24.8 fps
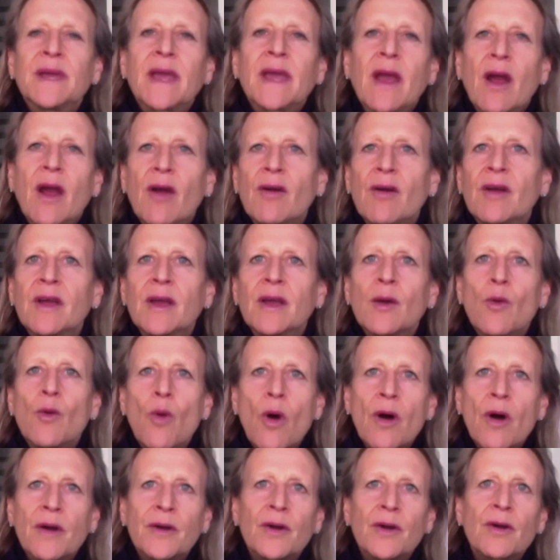We don't need to
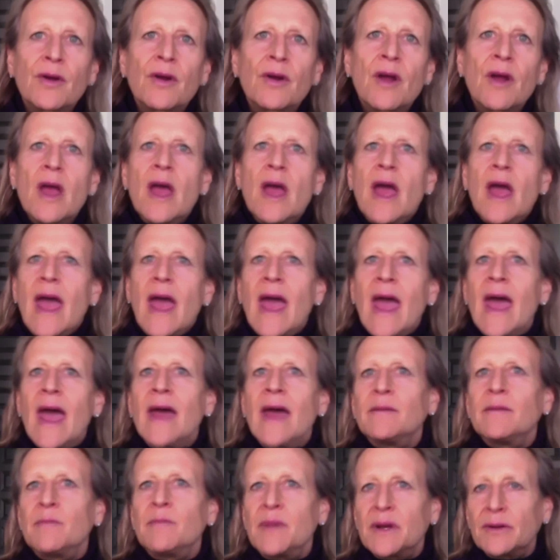be carrying
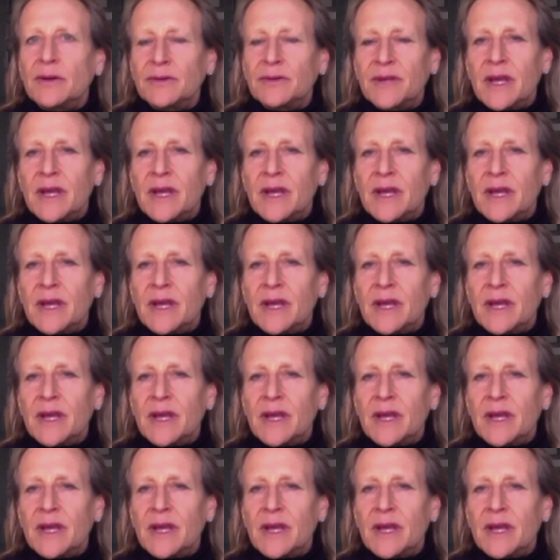water